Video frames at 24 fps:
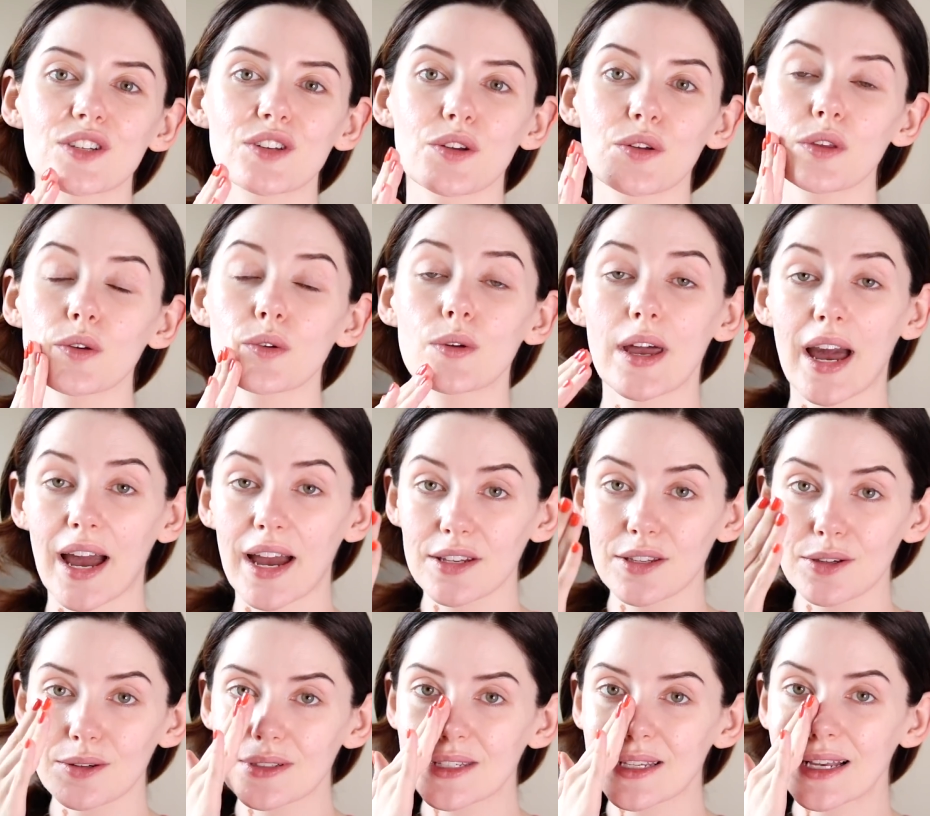You know, you
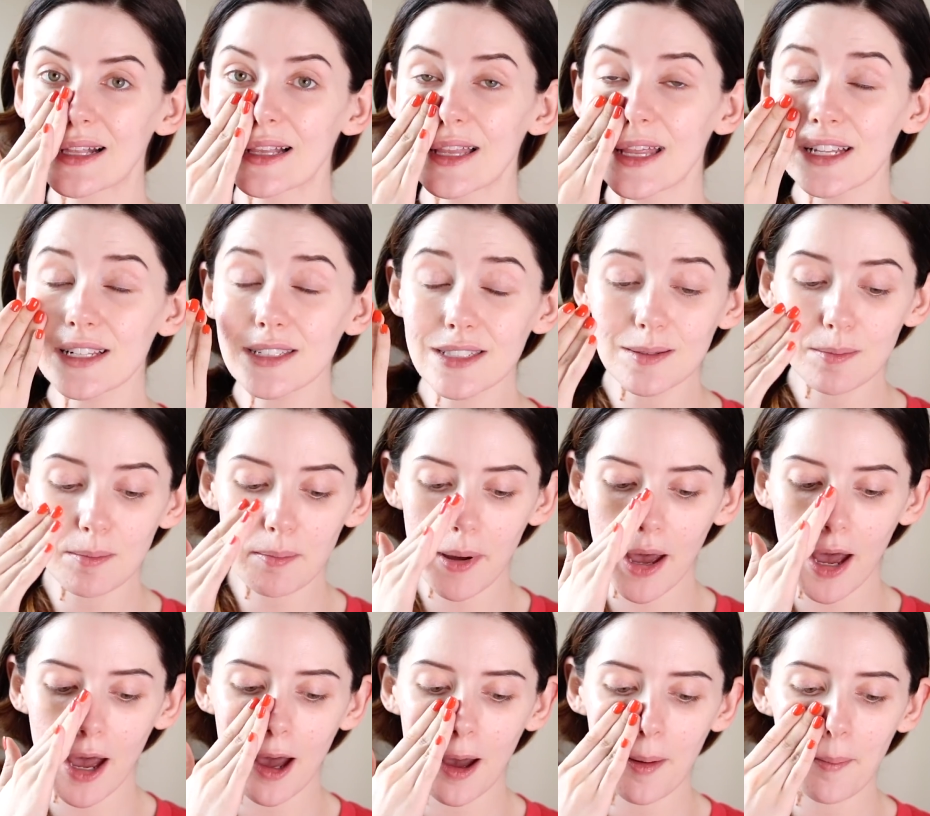can use a cleansing
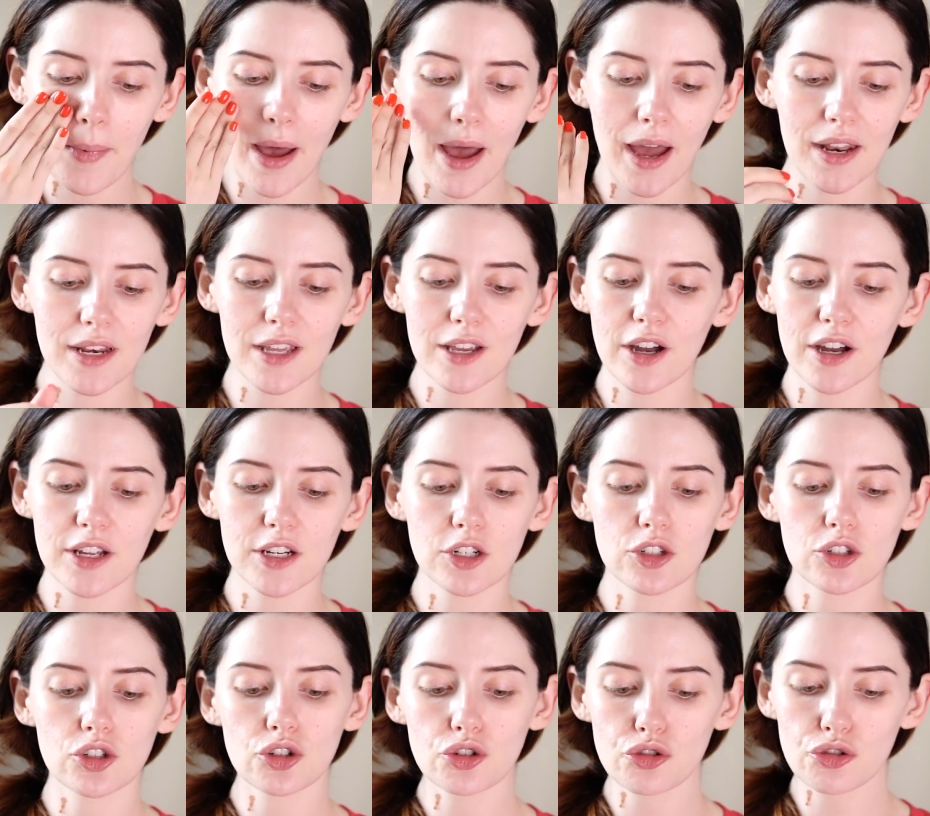balm, any kind
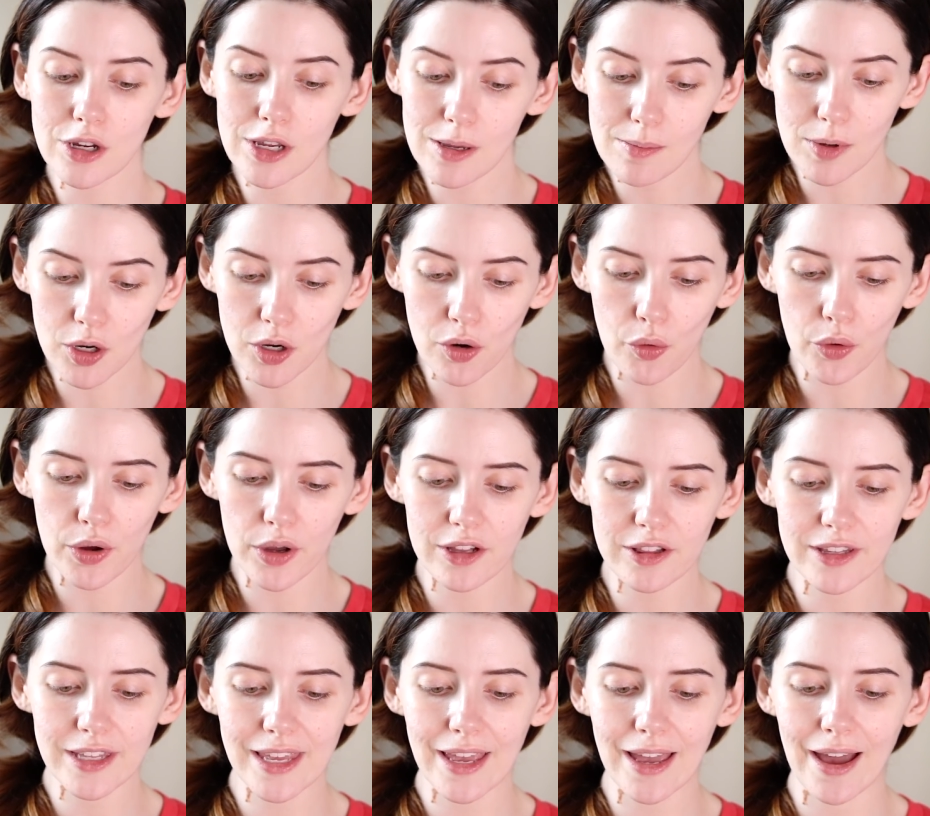of treatment
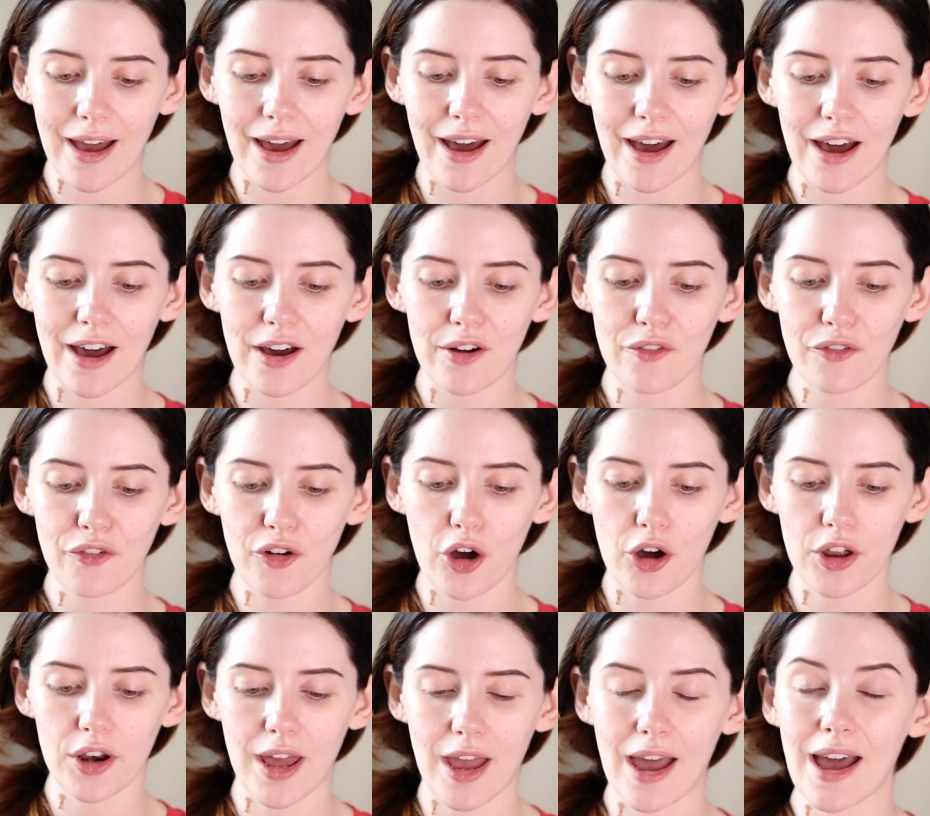oil that you have
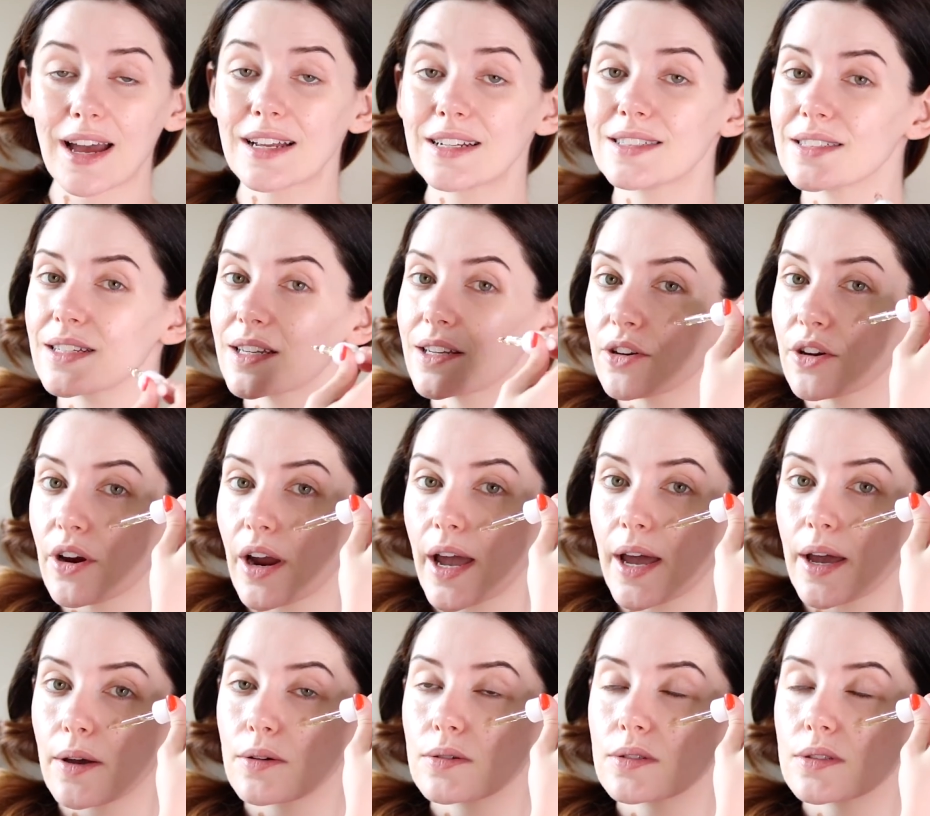on hand in your
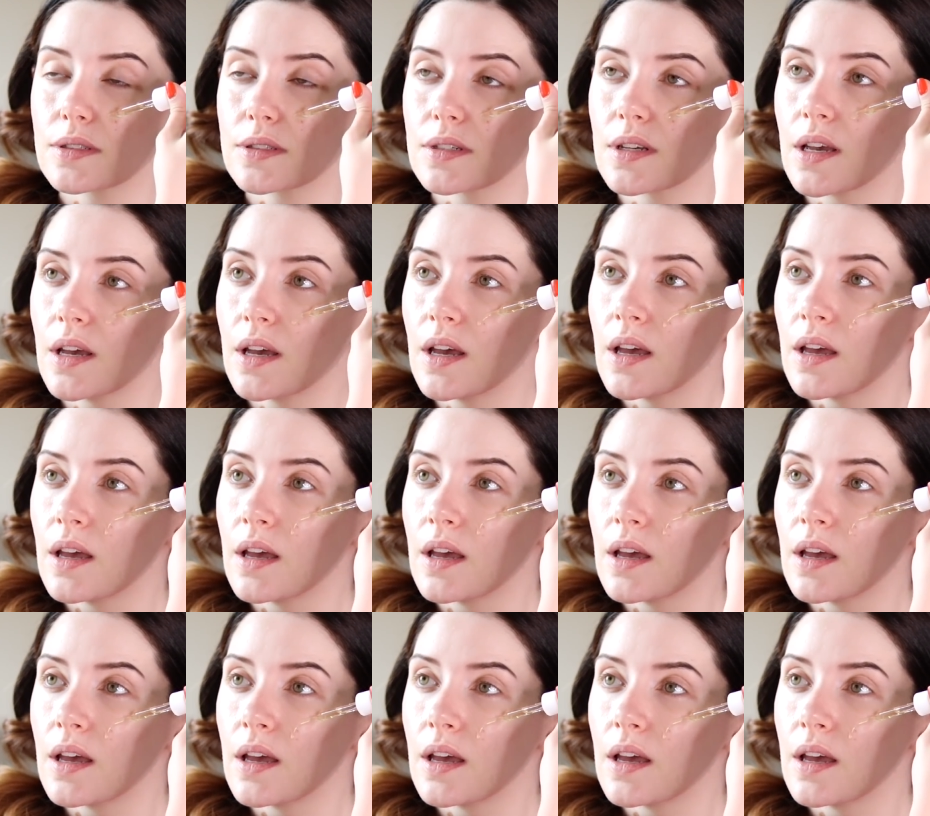house.